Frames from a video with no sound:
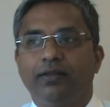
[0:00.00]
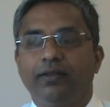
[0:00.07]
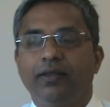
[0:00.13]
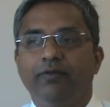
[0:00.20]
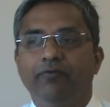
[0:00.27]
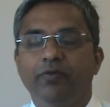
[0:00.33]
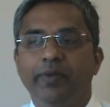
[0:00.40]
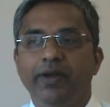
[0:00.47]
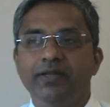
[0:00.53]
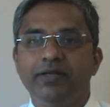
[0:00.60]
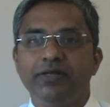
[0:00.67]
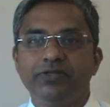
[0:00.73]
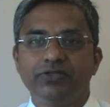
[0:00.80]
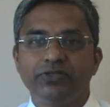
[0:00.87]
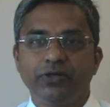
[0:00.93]
Yeah, we made the
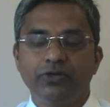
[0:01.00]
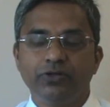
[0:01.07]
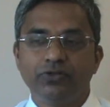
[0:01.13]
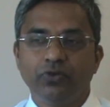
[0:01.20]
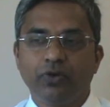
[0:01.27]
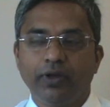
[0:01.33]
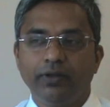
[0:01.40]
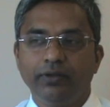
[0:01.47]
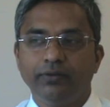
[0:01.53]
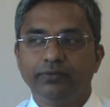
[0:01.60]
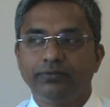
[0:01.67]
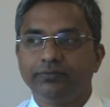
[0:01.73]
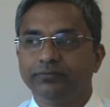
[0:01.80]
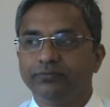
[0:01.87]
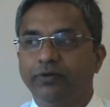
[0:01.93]
decision to join.
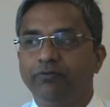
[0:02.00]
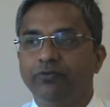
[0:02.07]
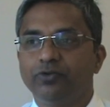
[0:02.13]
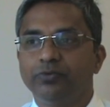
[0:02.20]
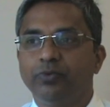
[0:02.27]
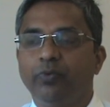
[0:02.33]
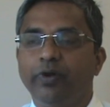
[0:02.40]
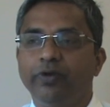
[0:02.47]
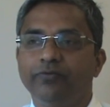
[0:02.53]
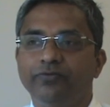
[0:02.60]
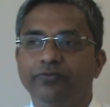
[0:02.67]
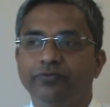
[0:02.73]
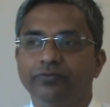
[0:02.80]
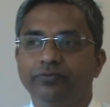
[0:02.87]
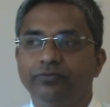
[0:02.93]
Of course, my wife,
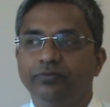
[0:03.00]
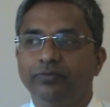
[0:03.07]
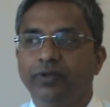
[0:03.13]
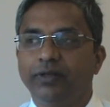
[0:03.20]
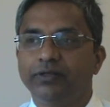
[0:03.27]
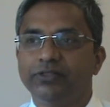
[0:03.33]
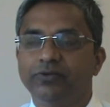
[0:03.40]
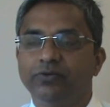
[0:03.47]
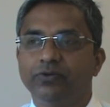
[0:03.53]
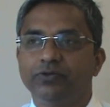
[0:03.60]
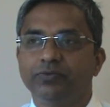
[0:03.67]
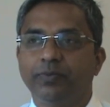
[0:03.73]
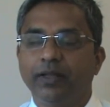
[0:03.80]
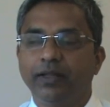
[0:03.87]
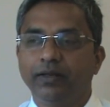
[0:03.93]
she
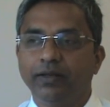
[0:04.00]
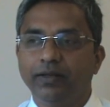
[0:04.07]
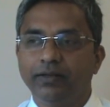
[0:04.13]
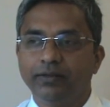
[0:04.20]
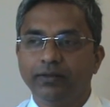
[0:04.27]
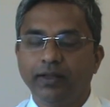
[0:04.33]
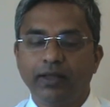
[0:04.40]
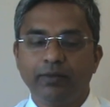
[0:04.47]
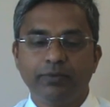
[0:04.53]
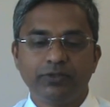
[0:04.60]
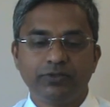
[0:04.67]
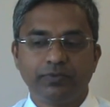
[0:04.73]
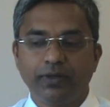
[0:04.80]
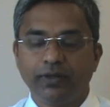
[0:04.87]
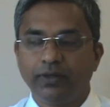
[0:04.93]
was pregnant, 9
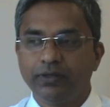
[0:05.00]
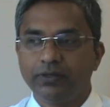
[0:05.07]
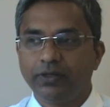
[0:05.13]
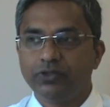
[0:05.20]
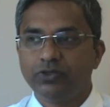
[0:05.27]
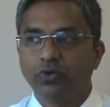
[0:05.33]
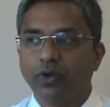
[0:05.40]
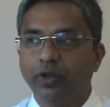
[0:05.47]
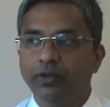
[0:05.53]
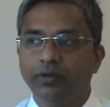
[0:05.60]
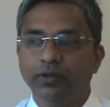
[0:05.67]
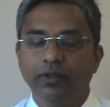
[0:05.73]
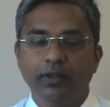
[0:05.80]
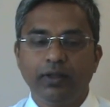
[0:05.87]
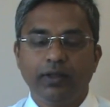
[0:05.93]
months pregnant. I joined.